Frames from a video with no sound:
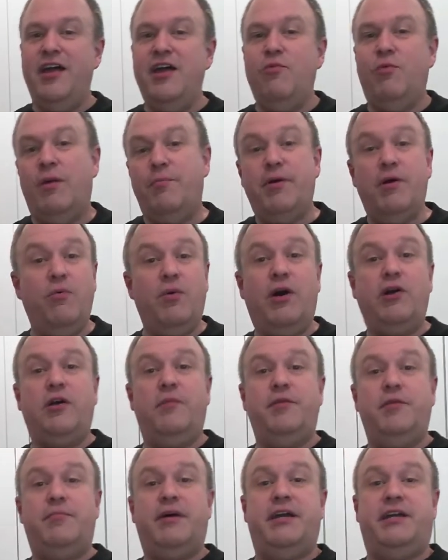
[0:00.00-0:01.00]
But welcome
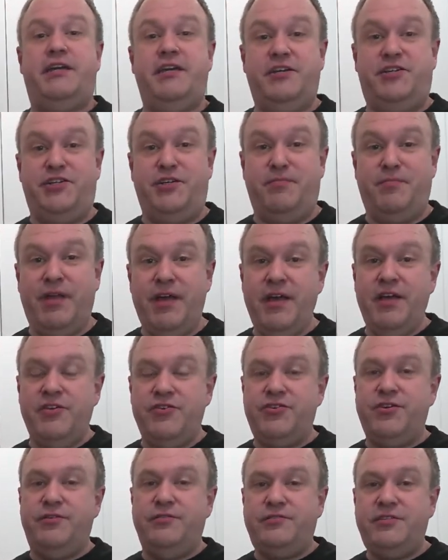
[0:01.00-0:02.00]
to my kitchen.
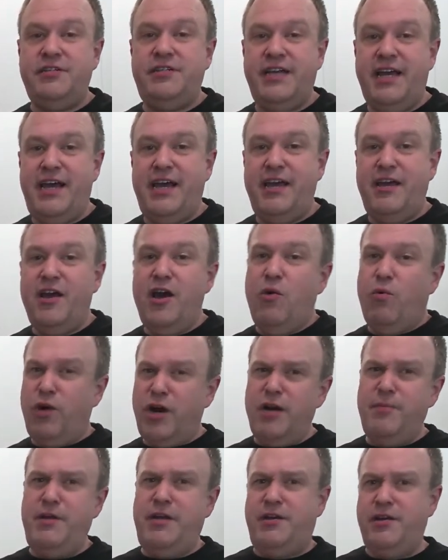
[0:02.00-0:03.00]
So today, we're
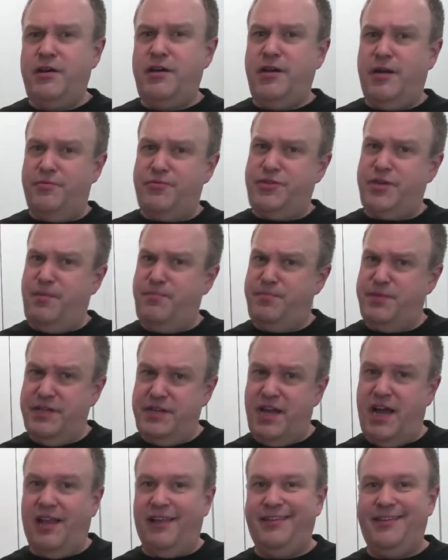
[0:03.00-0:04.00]
going to be cooking up something
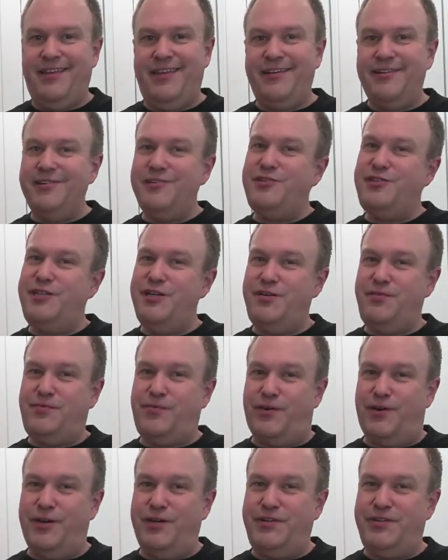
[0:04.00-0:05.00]
a little
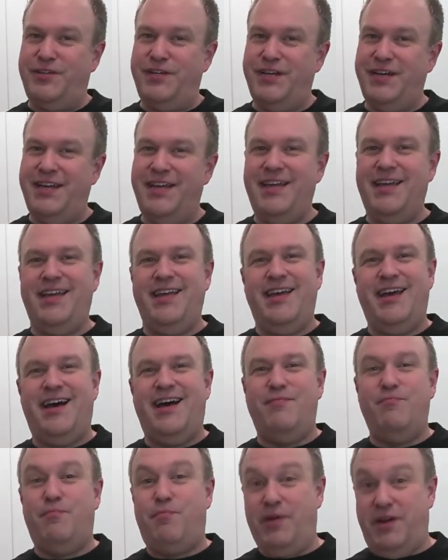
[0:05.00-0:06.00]
different,
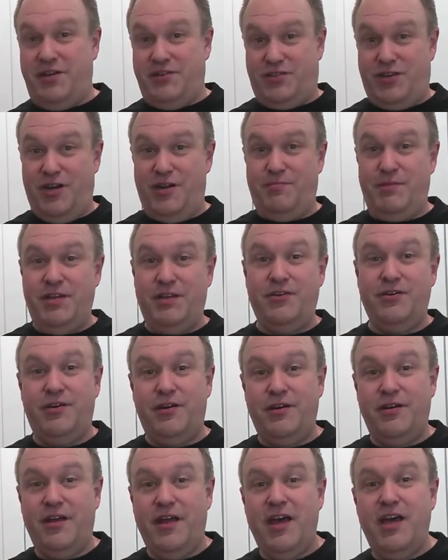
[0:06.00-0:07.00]
but it's going to be
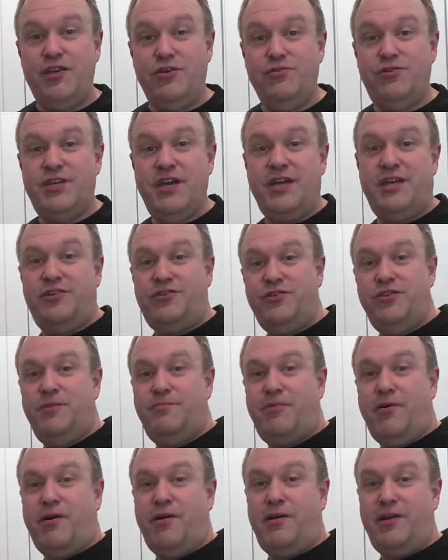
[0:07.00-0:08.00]
good. You take it to the
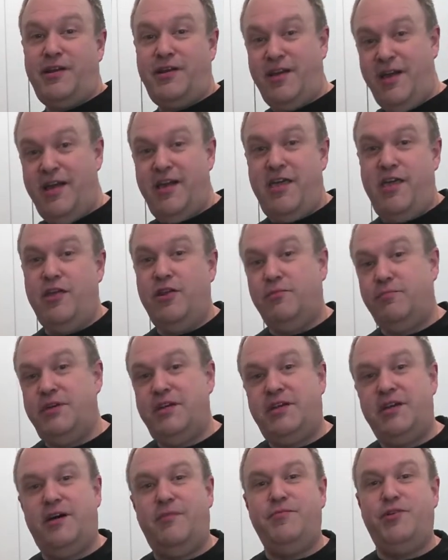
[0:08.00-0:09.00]
party, it'll
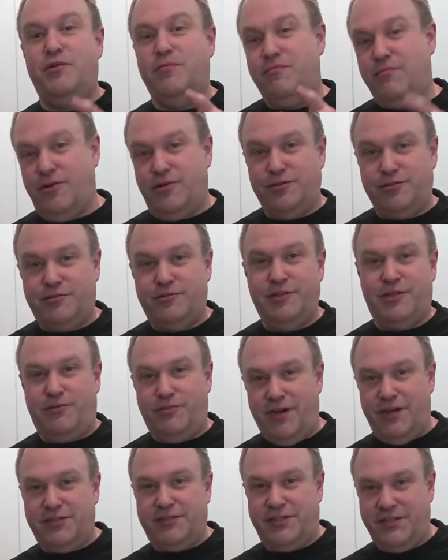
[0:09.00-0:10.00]
become your most
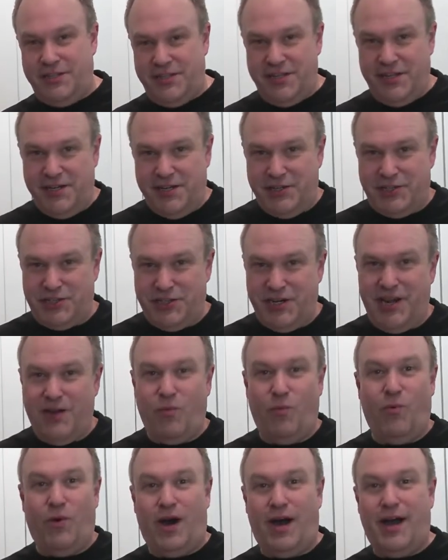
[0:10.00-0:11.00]
requested dish.
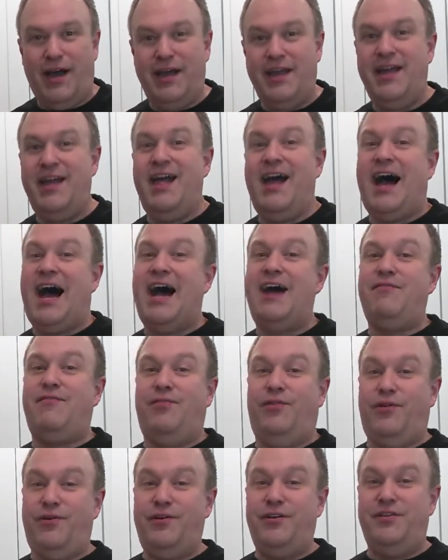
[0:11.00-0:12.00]
Why? I've
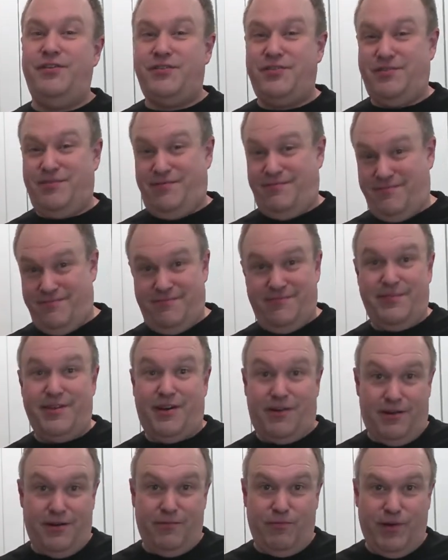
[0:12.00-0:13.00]
learned this the
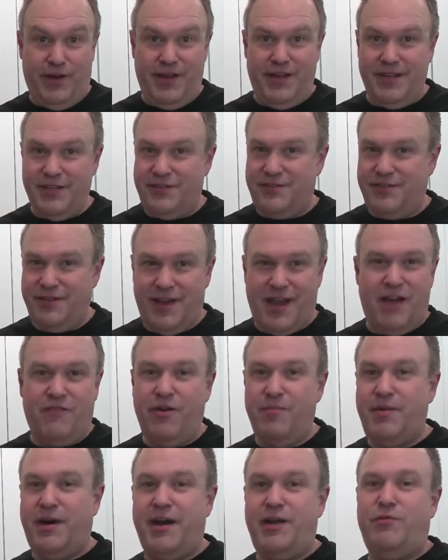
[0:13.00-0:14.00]
hard way. It's
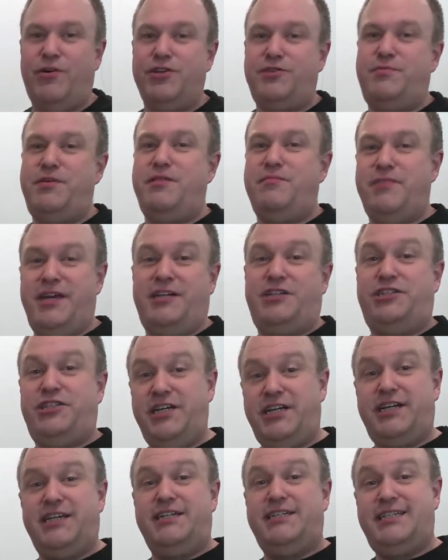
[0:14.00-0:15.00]
everybody wants me to make
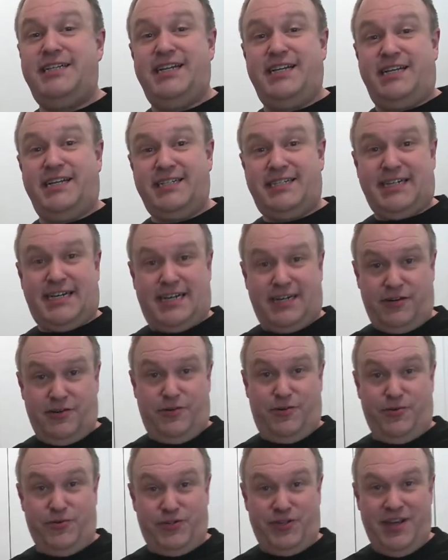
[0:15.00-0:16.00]
chicken tikka
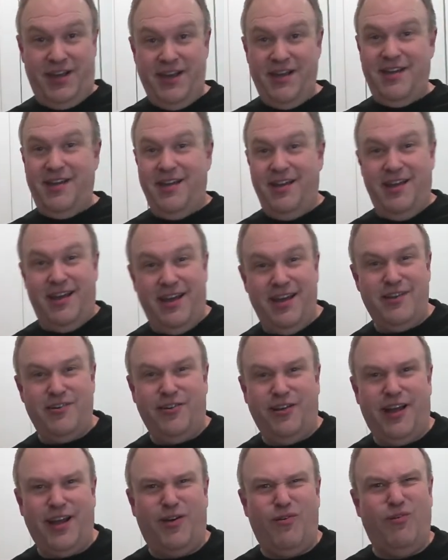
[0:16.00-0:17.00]
tacos. And you're
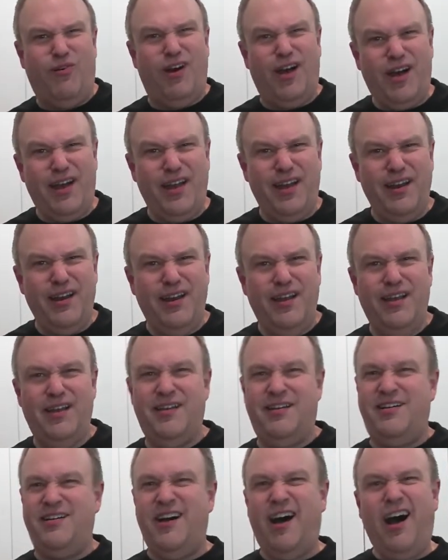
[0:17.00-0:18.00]
like, what?
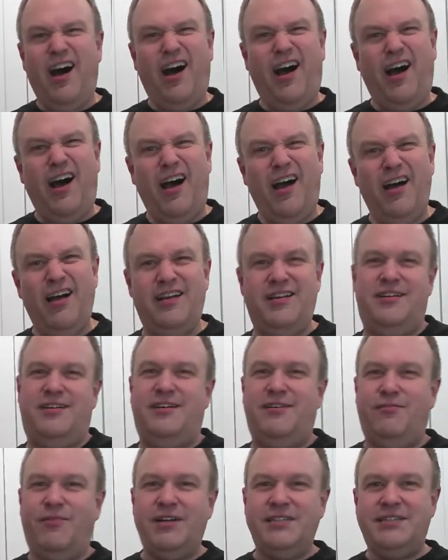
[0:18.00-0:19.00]
Huh?
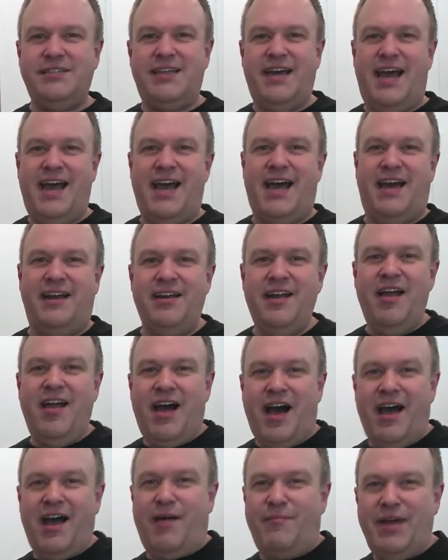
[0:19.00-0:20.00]
What's that?
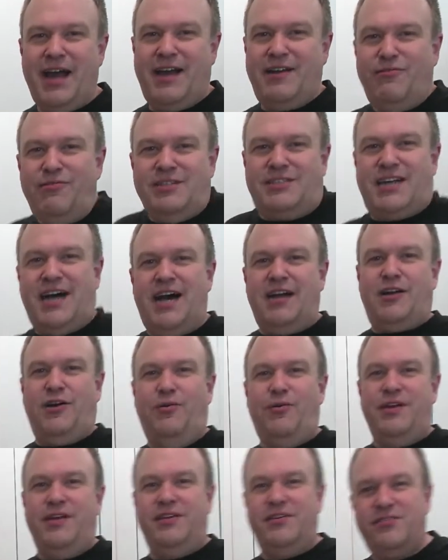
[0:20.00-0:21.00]
I mean, I know what
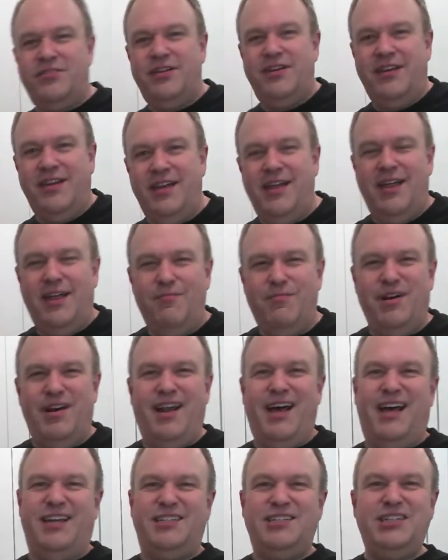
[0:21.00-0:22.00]
taco is,
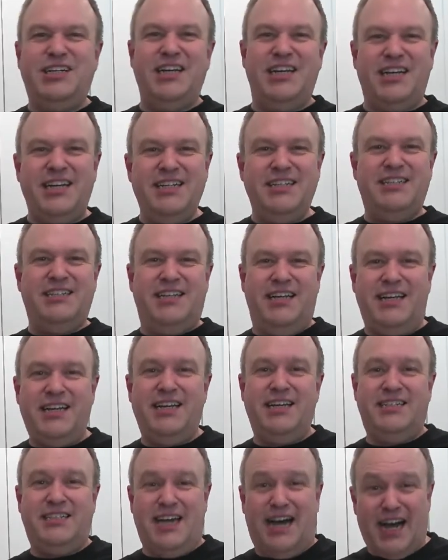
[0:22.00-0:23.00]
but a chicken
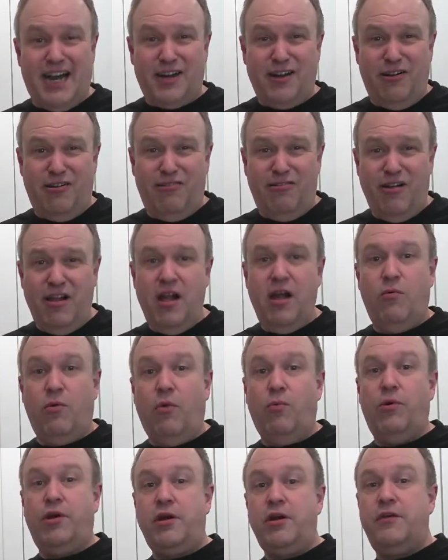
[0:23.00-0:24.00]
tikka taco?
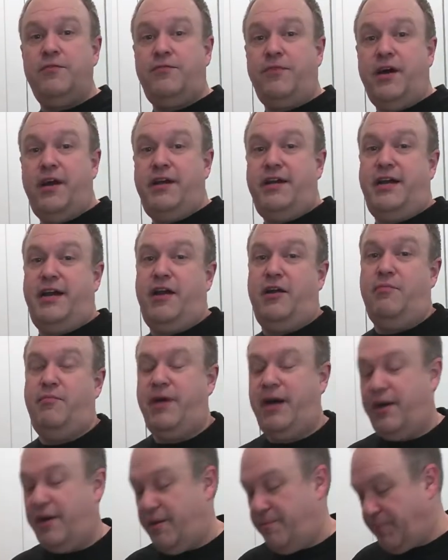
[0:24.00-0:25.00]
Well, we're going to find out
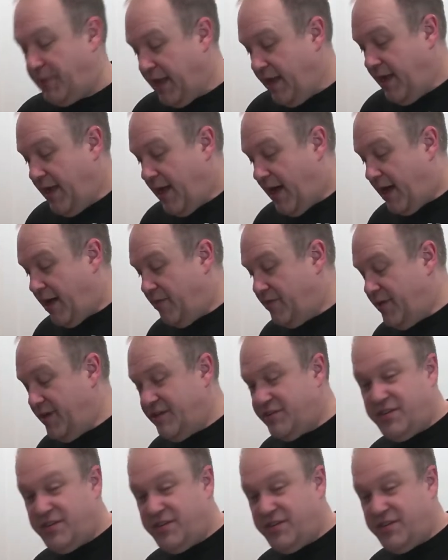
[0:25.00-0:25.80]
about it.